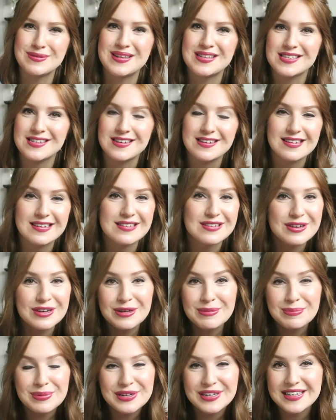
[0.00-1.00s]
ones that you just
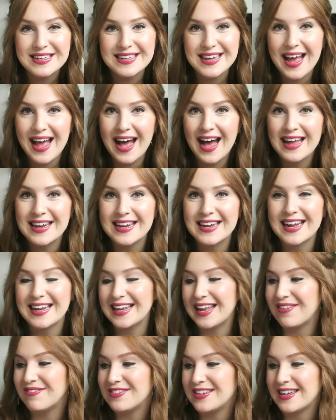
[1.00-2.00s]
couldn't put it down, and I
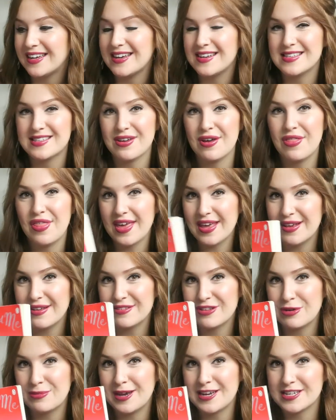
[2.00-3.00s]
loved it, so thank you
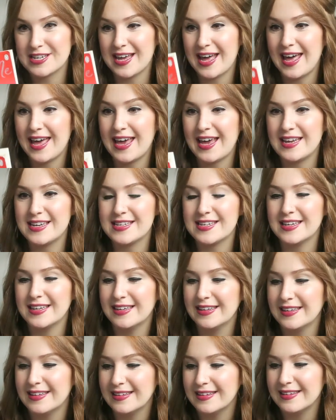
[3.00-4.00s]
so much, Kate.
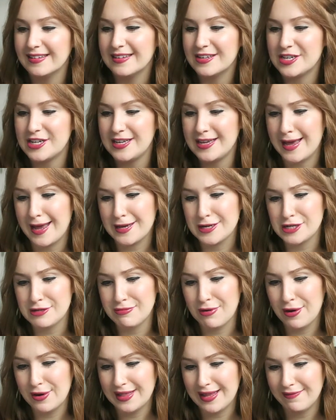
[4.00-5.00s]
She
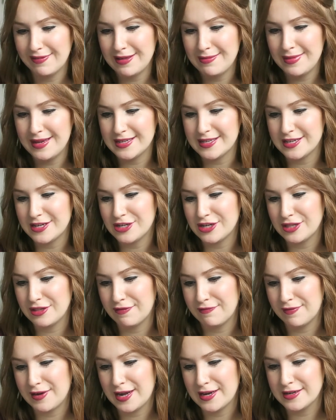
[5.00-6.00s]
wrote a lovely message in
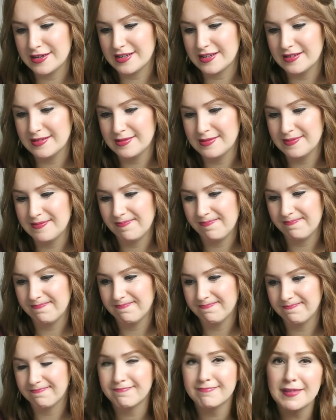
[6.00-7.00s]
the front.
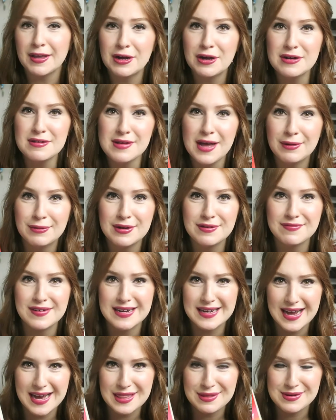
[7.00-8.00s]
Oh, I won't
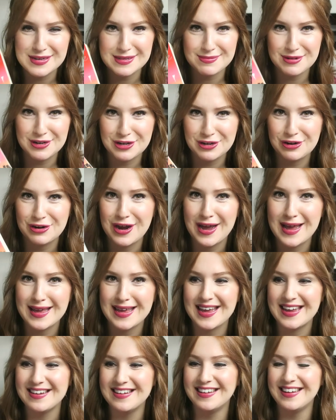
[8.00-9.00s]
read it, otherwise I'm going to cry
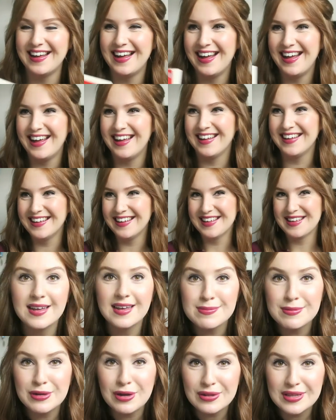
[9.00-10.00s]
again.
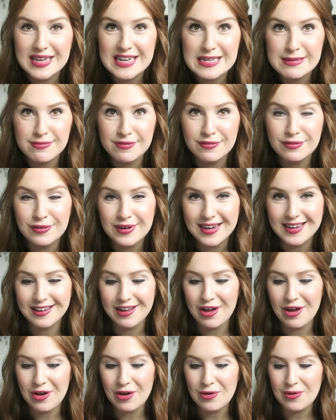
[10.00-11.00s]
Last but not least, before I
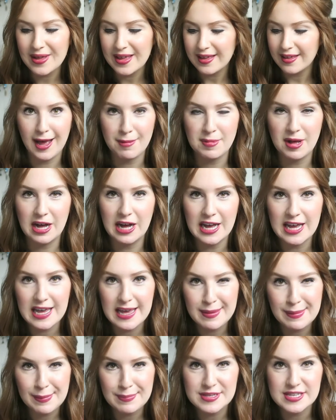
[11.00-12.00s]
go, I
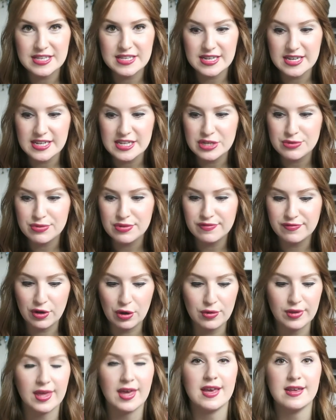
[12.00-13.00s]
am obsessed with
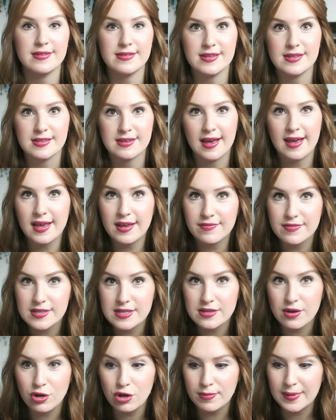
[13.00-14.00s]
phone cases. I have
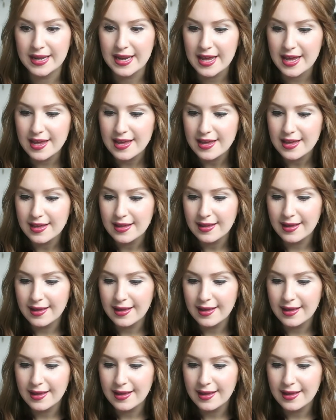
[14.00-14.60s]
so many.